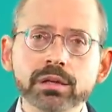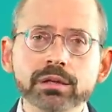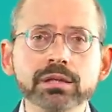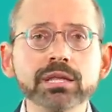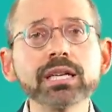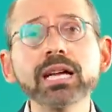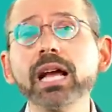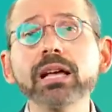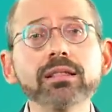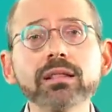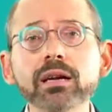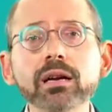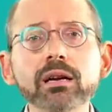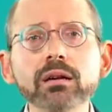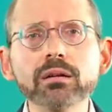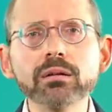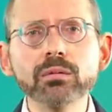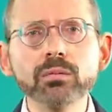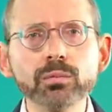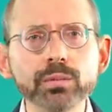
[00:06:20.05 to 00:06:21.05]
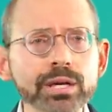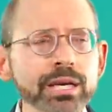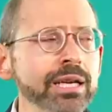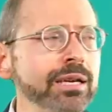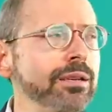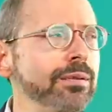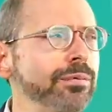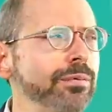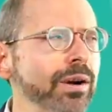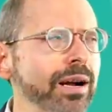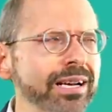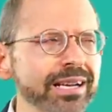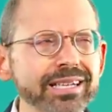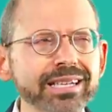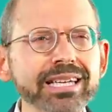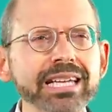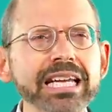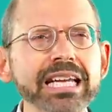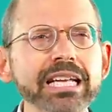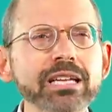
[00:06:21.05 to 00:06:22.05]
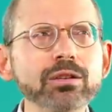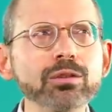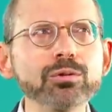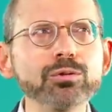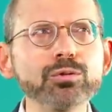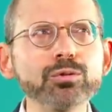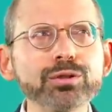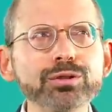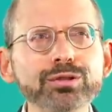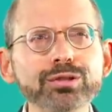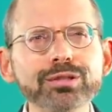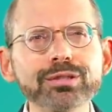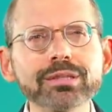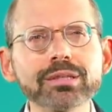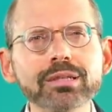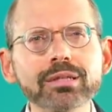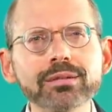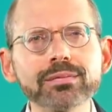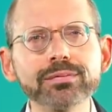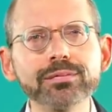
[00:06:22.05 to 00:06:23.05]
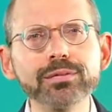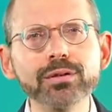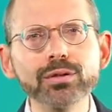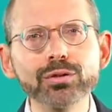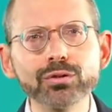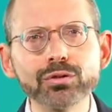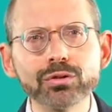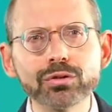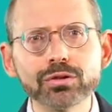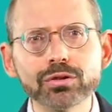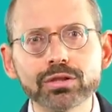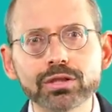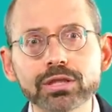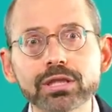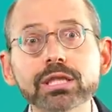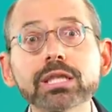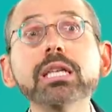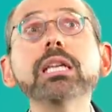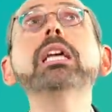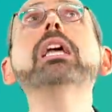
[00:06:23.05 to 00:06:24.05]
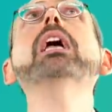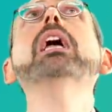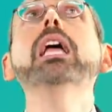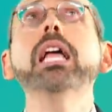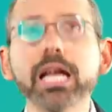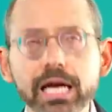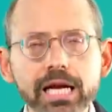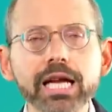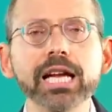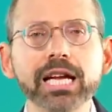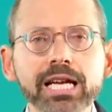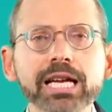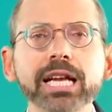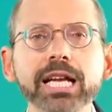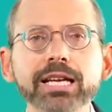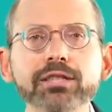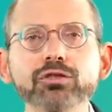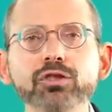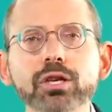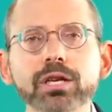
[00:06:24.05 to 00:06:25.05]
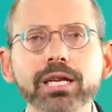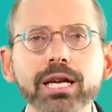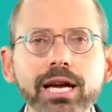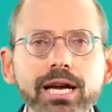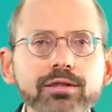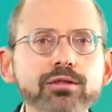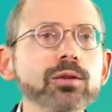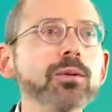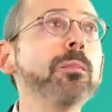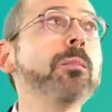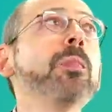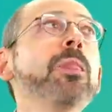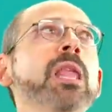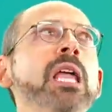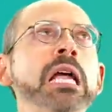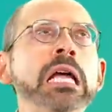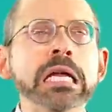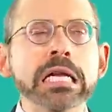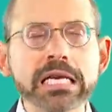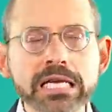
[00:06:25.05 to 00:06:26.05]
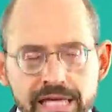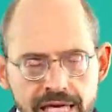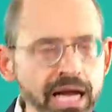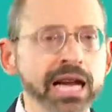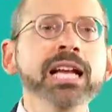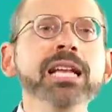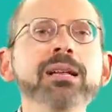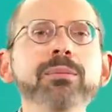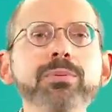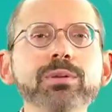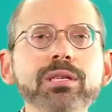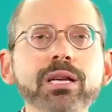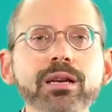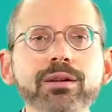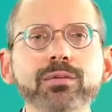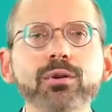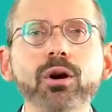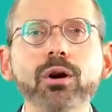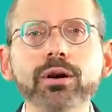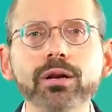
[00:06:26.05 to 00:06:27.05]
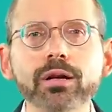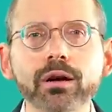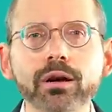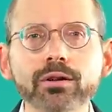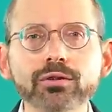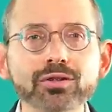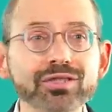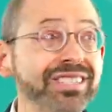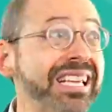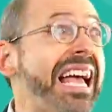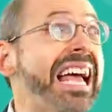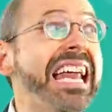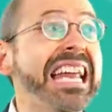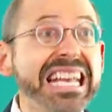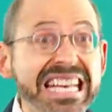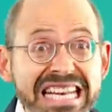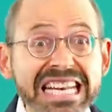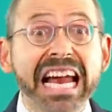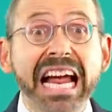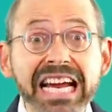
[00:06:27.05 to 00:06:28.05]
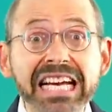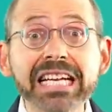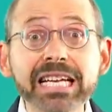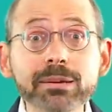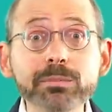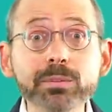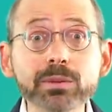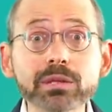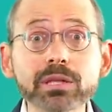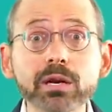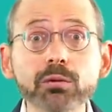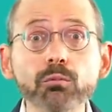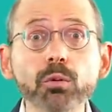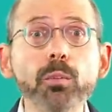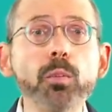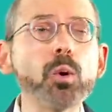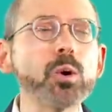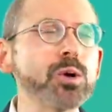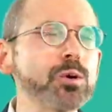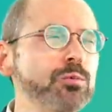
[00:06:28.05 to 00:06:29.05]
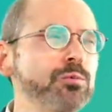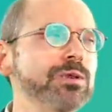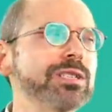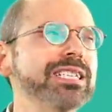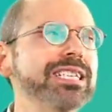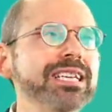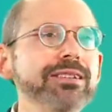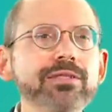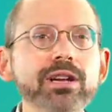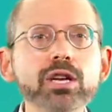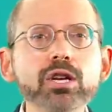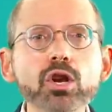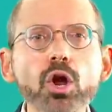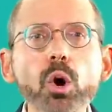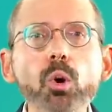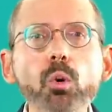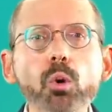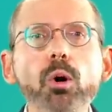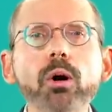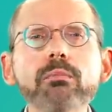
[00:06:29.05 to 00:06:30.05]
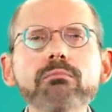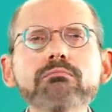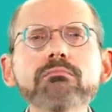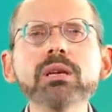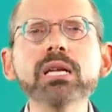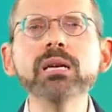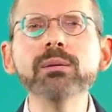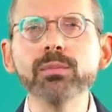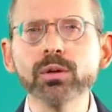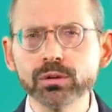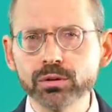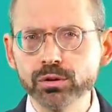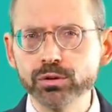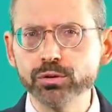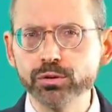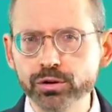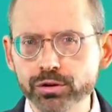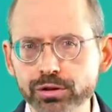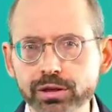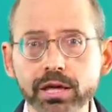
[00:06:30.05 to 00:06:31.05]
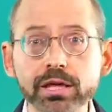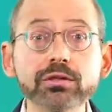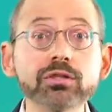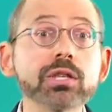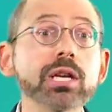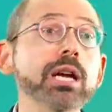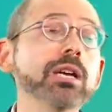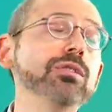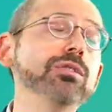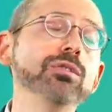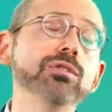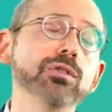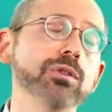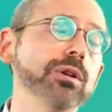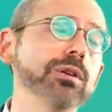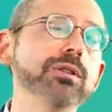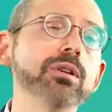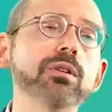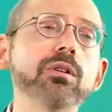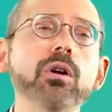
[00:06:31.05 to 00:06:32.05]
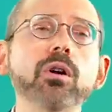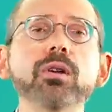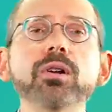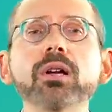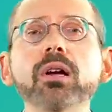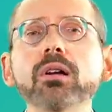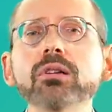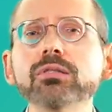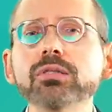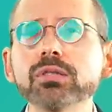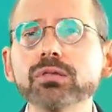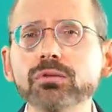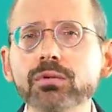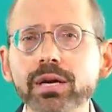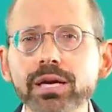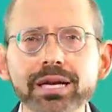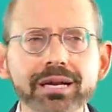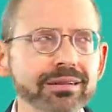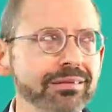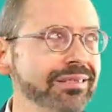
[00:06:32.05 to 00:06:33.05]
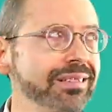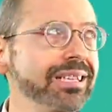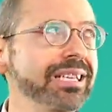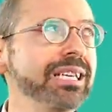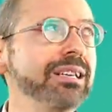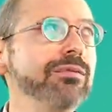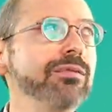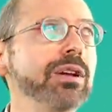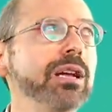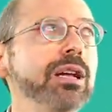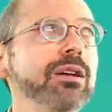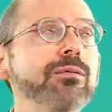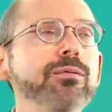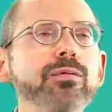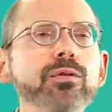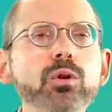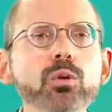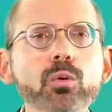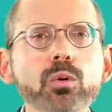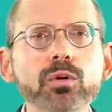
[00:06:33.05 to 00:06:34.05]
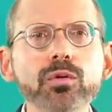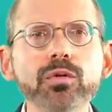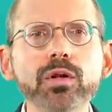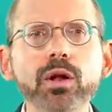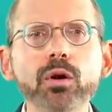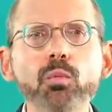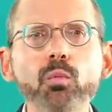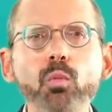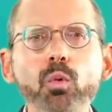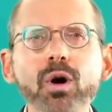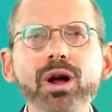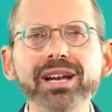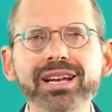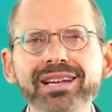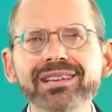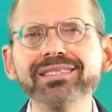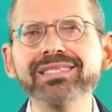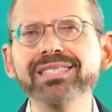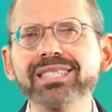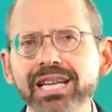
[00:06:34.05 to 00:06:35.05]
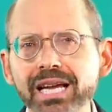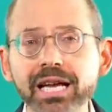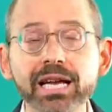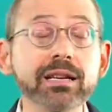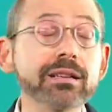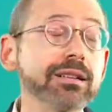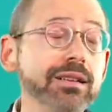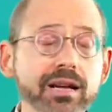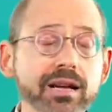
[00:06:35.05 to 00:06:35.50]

To get there, we need to fight a key nutrition deficiency in education. ninety percent of cardiologists, ninety percent reported receiving no or minimal nutrition education during their cardiology training, leaving fewer than one in ten